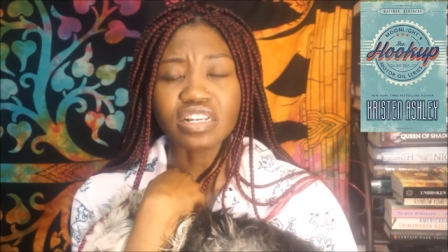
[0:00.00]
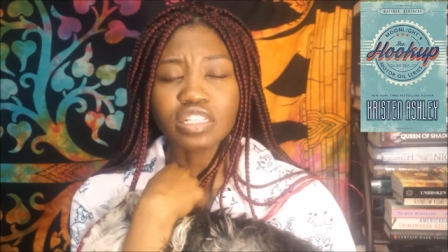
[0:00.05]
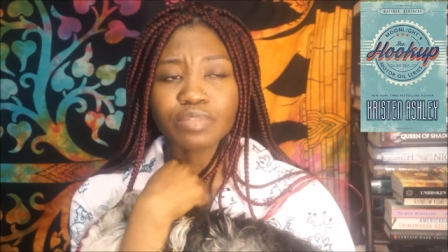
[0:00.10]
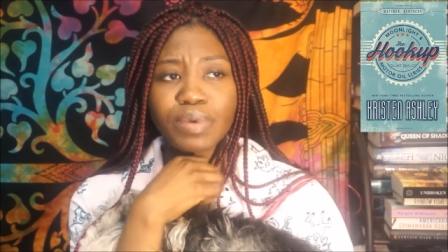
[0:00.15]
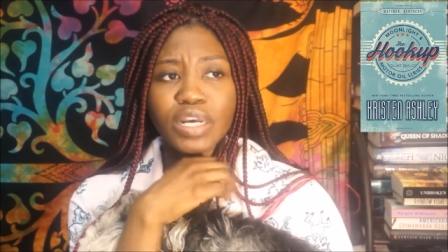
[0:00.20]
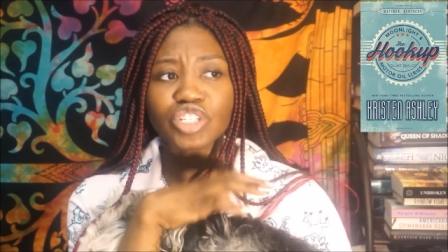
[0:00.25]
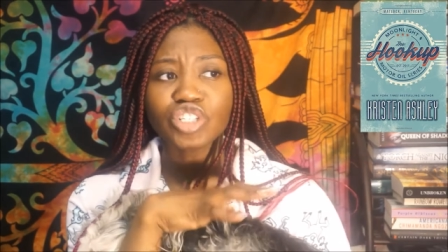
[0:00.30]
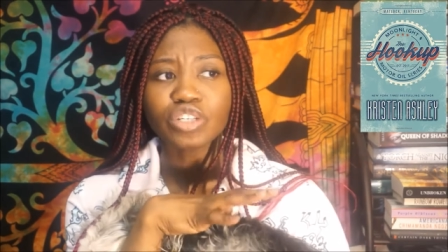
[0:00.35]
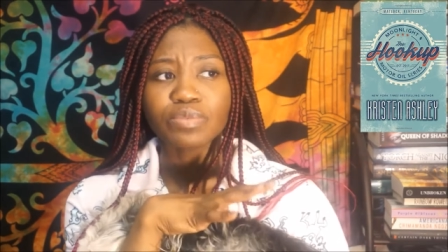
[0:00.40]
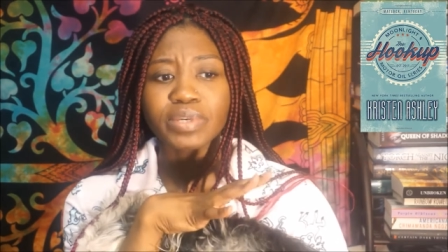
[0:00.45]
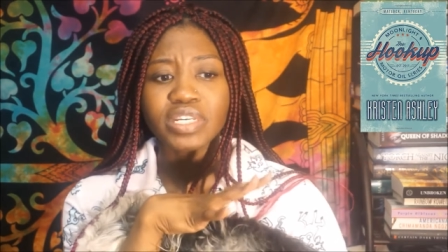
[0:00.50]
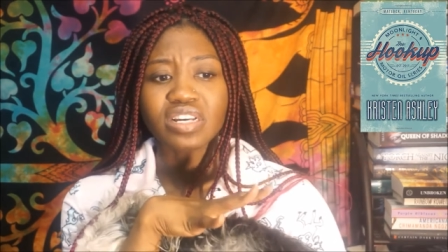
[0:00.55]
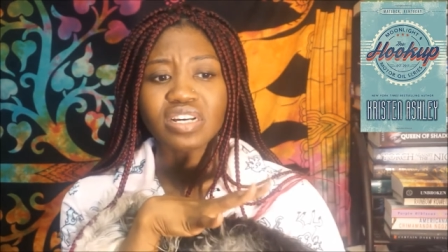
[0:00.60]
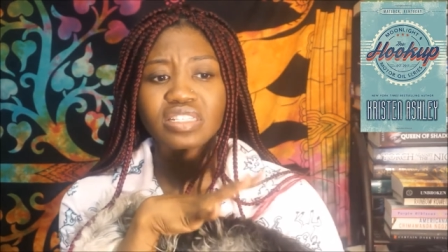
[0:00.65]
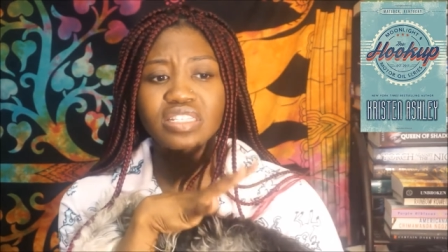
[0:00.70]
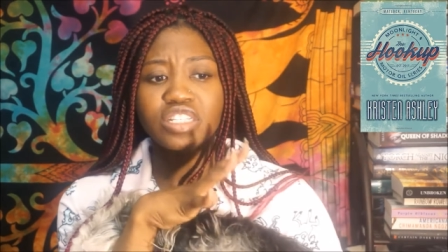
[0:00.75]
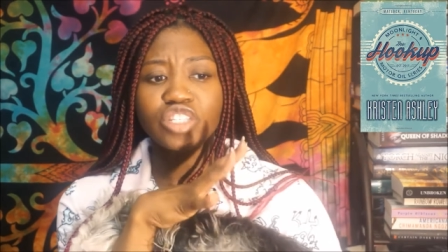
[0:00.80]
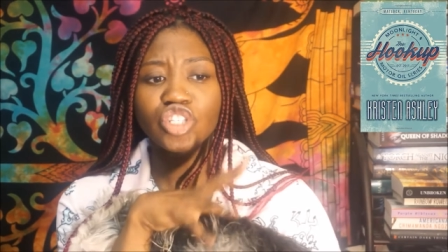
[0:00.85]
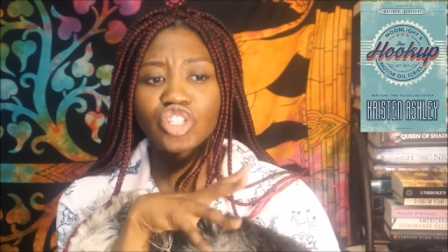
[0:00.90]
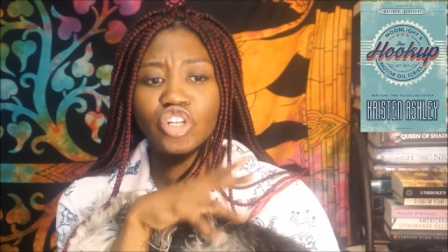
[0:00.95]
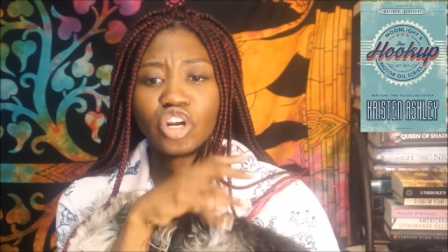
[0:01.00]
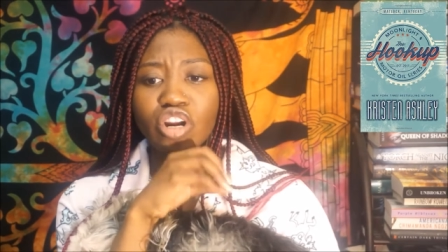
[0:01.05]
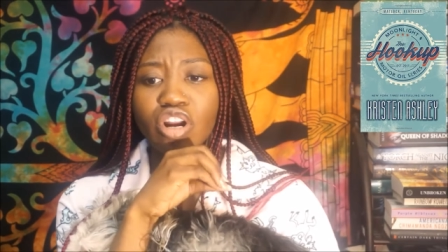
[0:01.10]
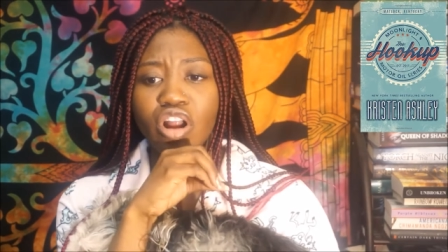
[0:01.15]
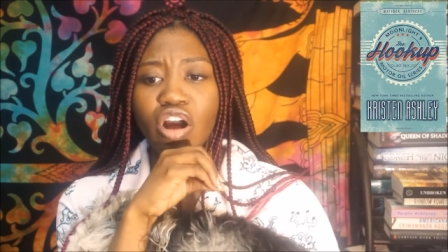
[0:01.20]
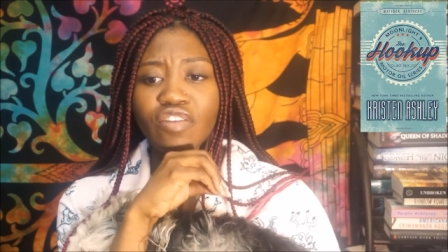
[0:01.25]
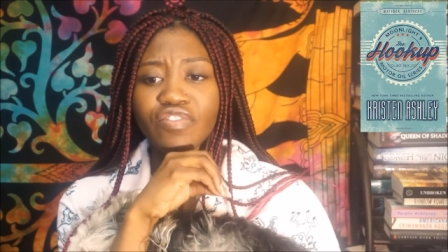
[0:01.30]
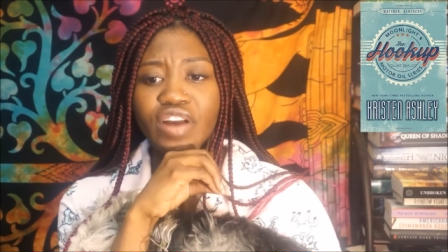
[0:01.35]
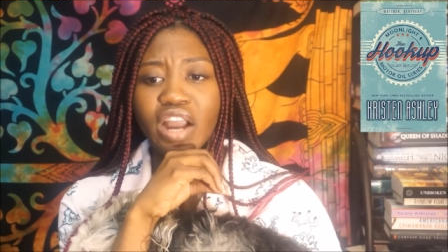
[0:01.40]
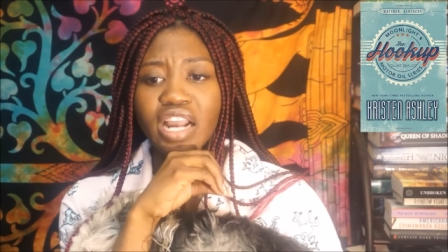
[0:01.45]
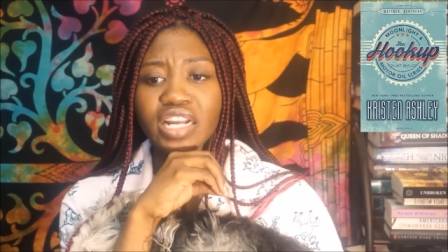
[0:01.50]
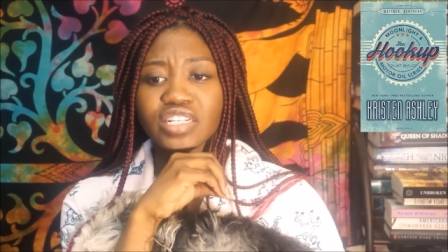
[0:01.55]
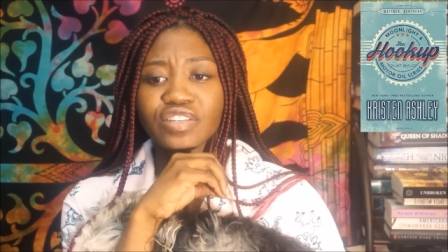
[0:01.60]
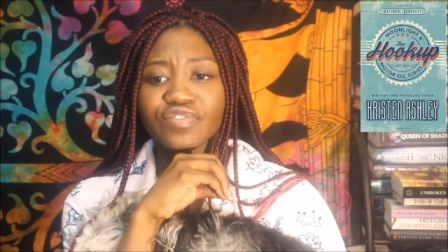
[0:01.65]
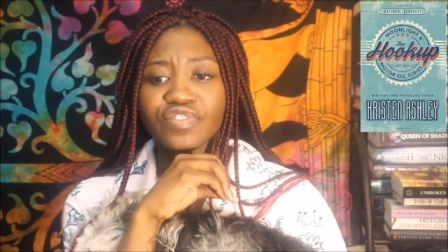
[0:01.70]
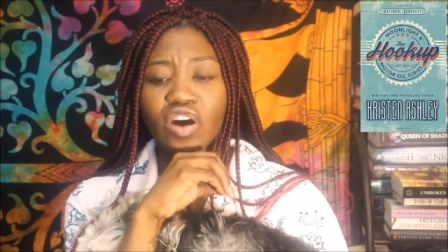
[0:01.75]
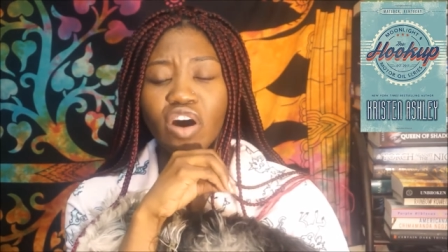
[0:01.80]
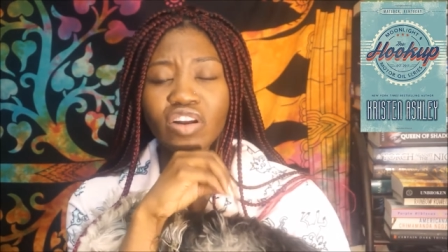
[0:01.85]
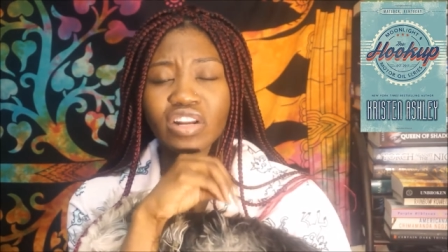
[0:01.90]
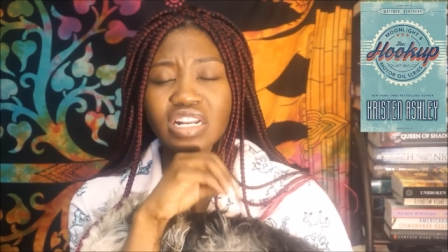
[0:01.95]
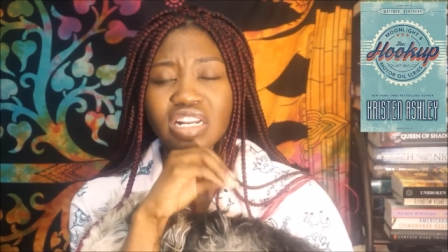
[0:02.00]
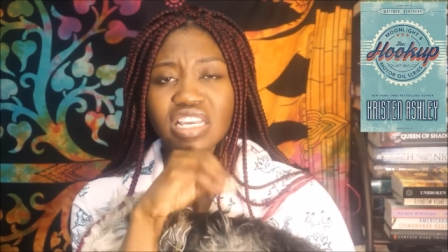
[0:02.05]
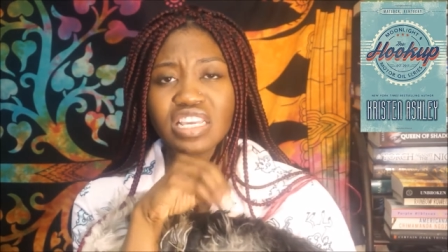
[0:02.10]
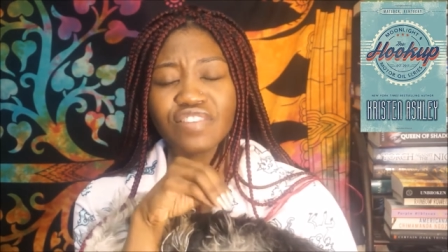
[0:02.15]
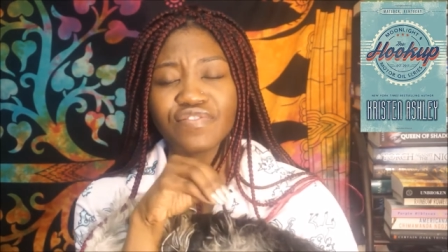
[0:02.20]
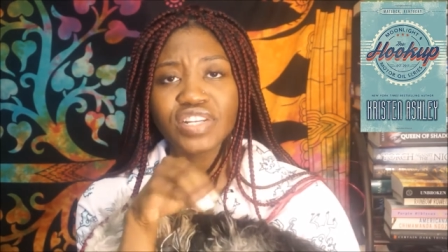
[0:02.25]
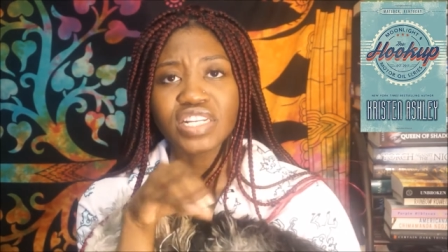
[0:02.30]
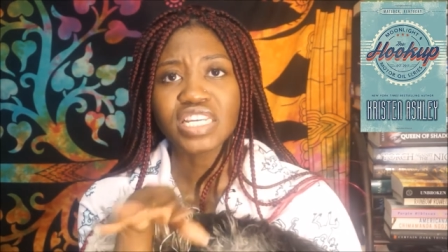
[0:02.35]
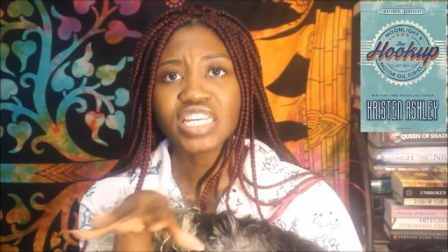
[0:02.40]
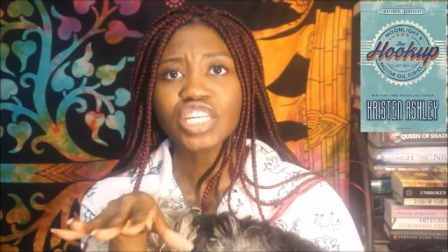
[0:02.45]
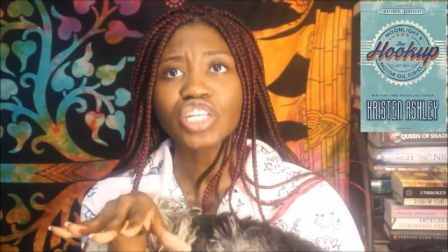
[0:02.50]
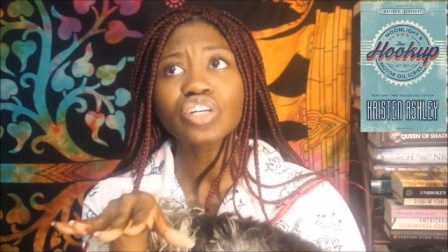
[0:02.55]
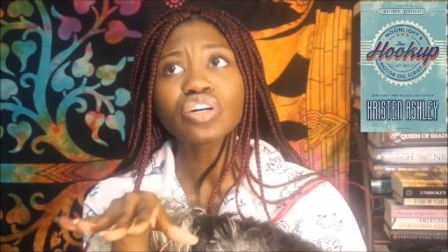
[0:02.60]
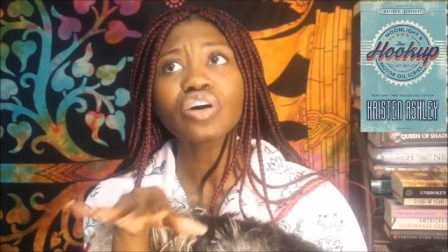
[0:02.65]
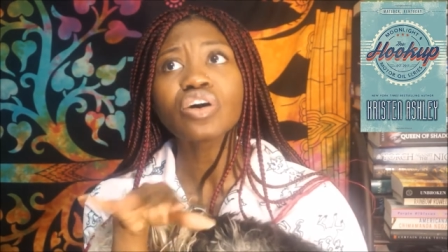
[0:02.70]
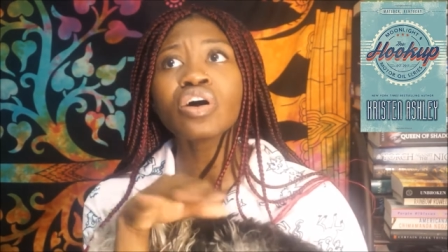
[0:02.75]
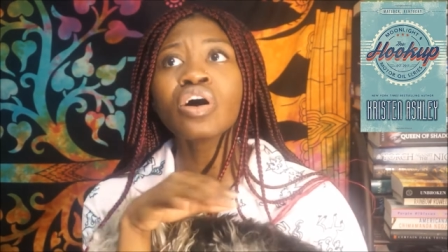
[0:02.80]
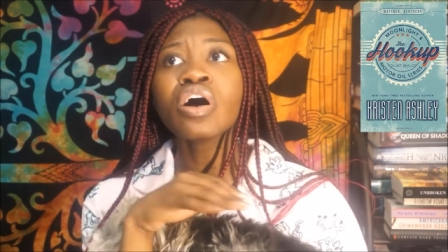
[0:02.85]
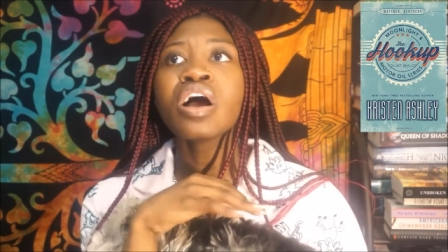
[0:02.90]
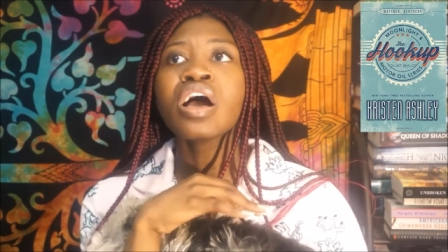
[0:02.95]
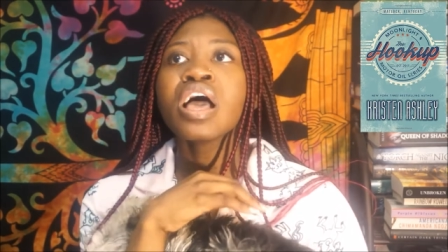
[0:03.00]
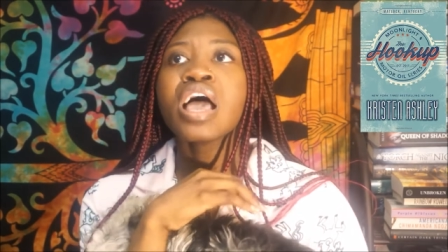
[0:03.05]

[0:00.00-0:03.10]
especially because it started off kind of on an even keel